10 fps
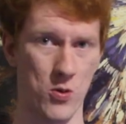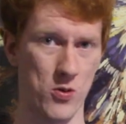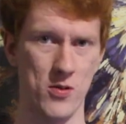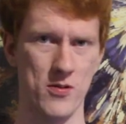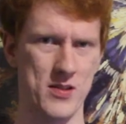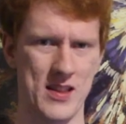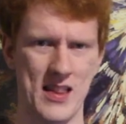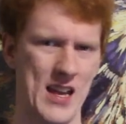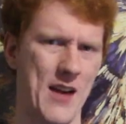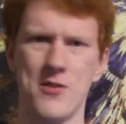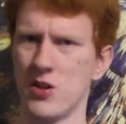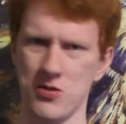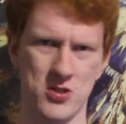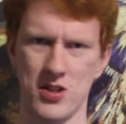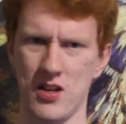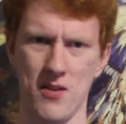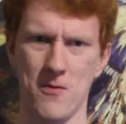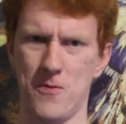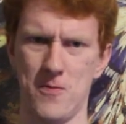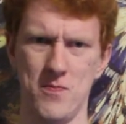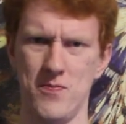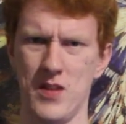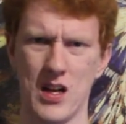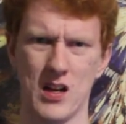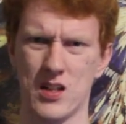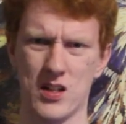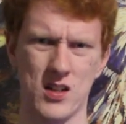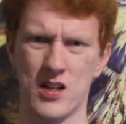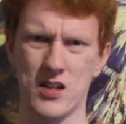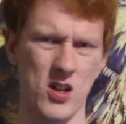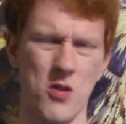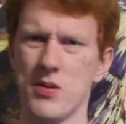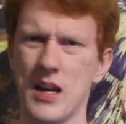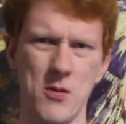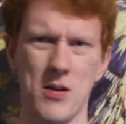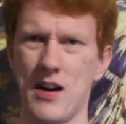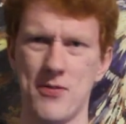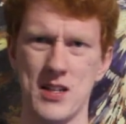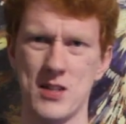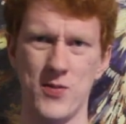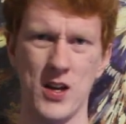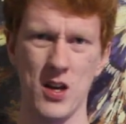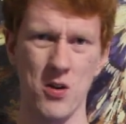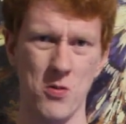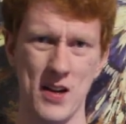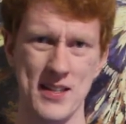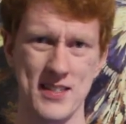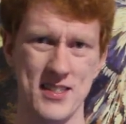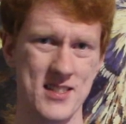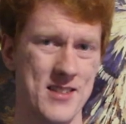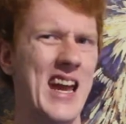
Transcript: or the evolution of clothing, whatever this video was.